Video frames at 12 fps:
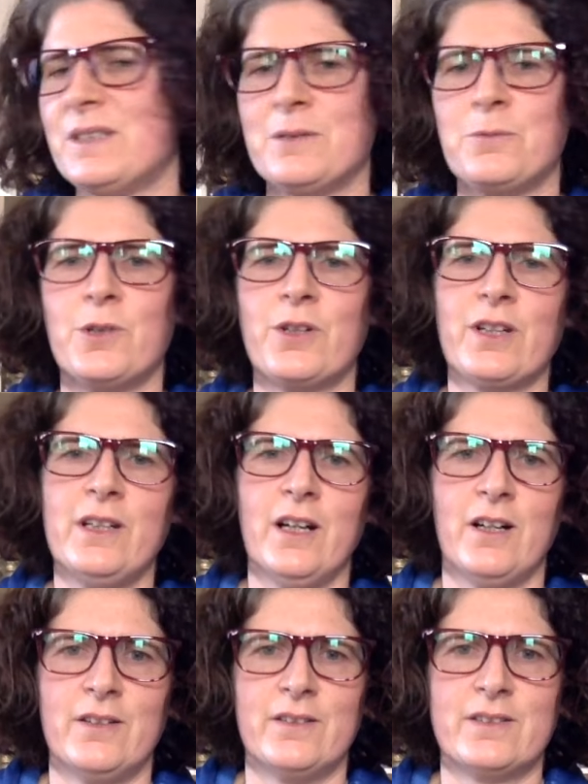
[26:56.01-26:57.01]
working
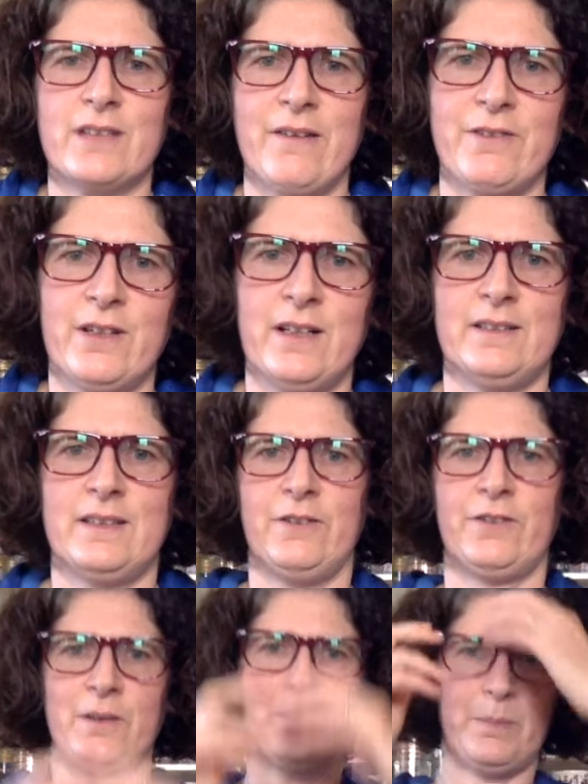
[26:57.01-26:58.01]
on several
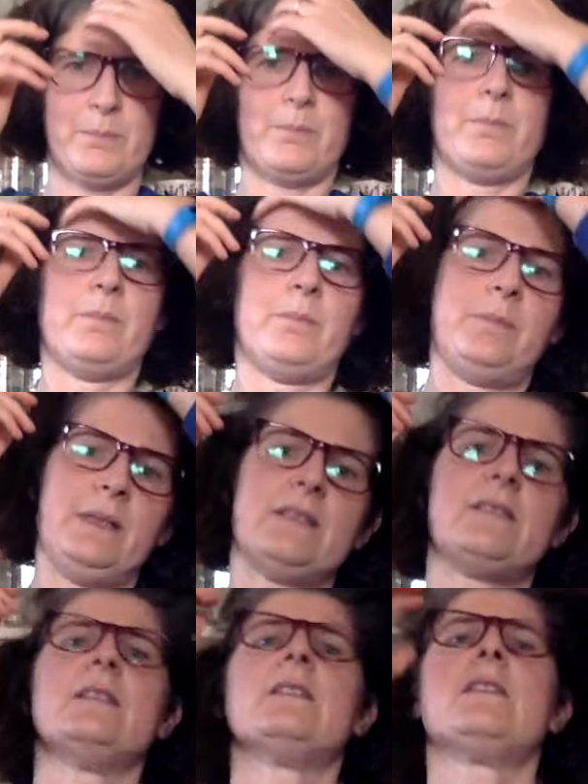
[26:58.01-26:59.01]
different
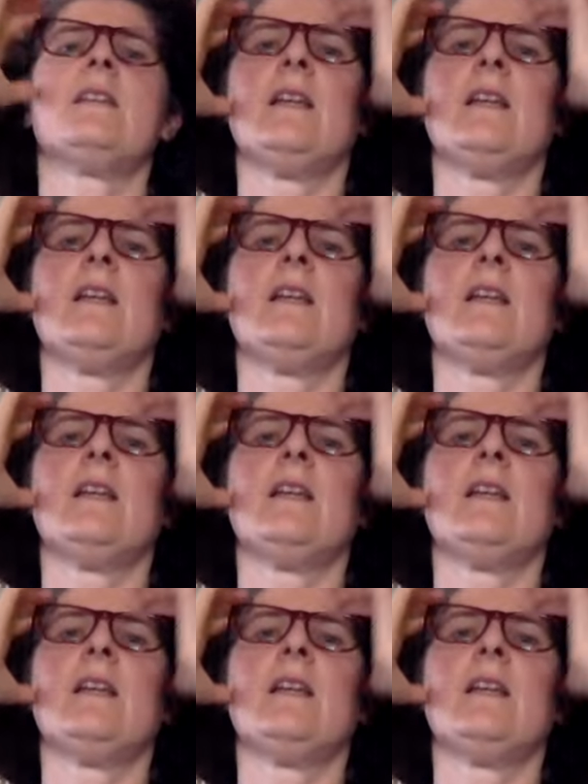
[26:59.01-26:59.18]
pieces,